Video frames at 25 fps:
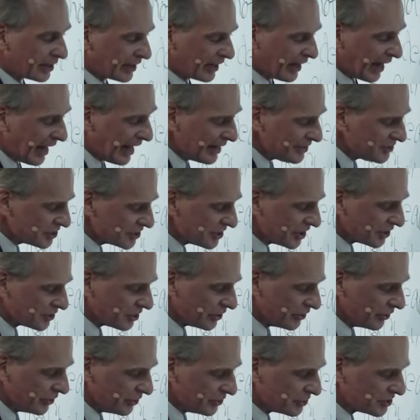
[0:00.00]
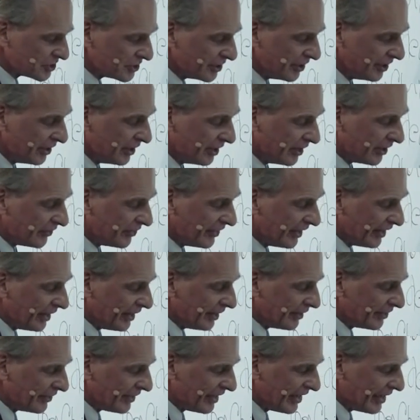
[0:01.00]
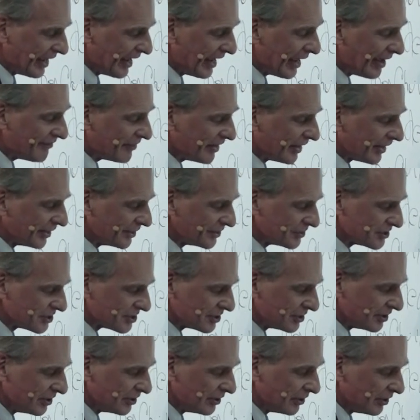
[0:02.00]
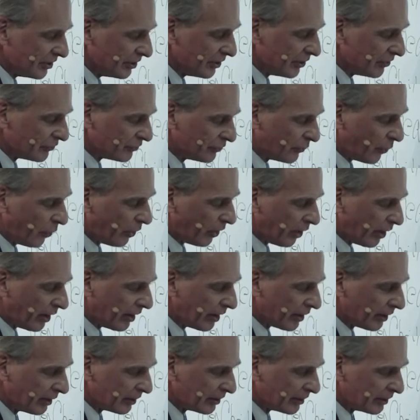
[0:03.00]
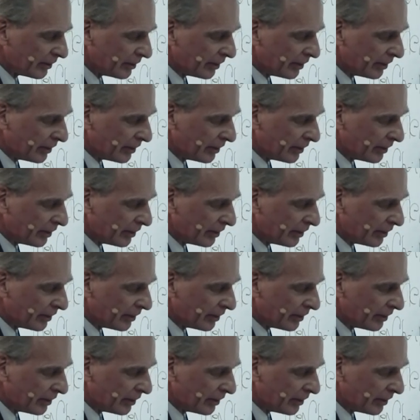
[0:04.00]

constitutes the, the evidence for,